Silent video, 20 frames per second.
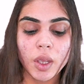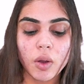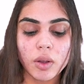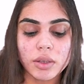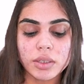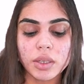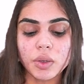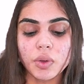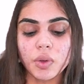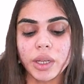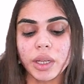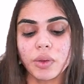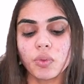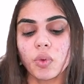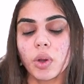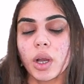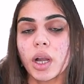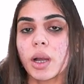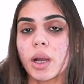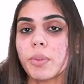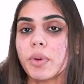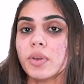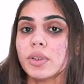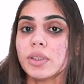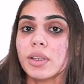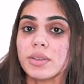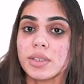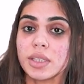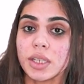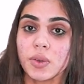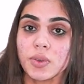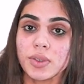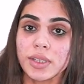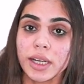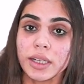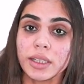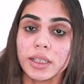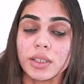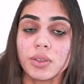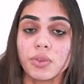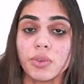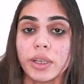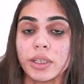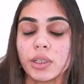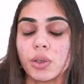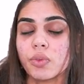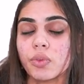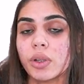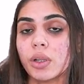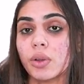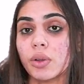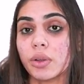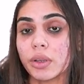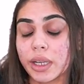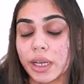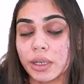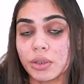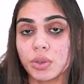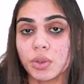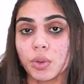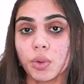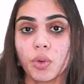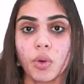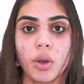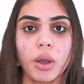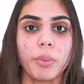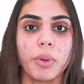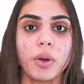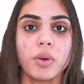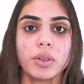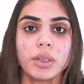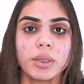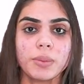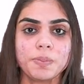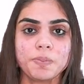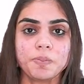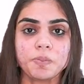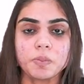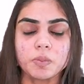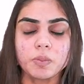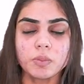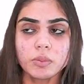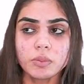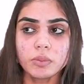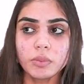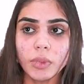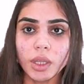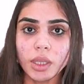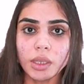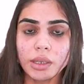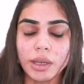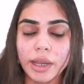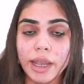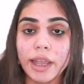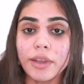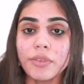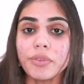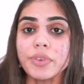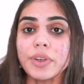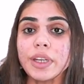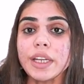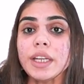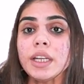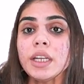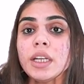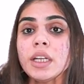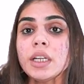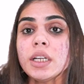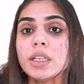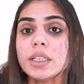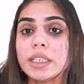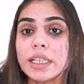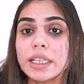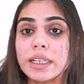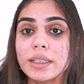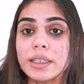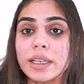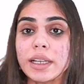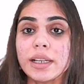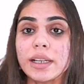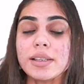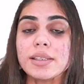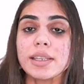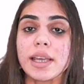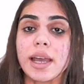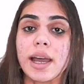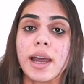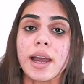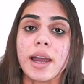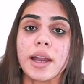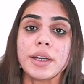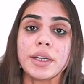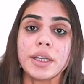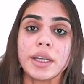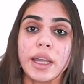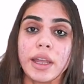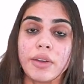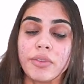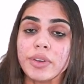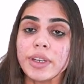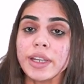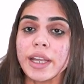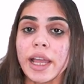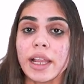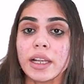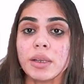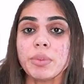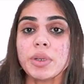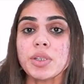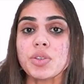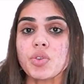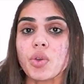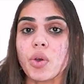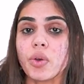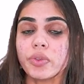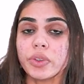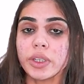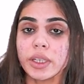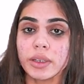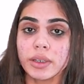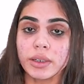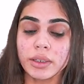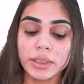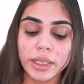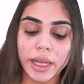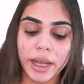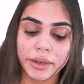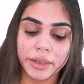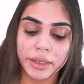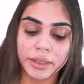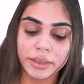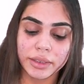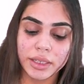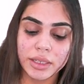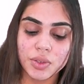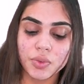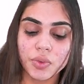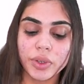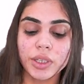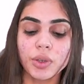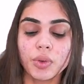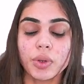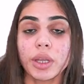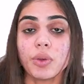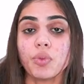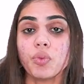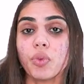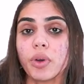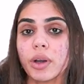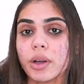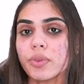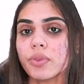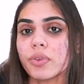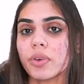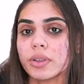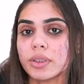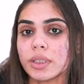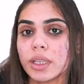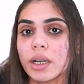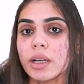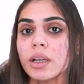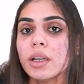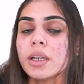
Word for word: Also, you can work about the geoscientists where you will get to know about every details and every elements of the earth and in this way you can work for the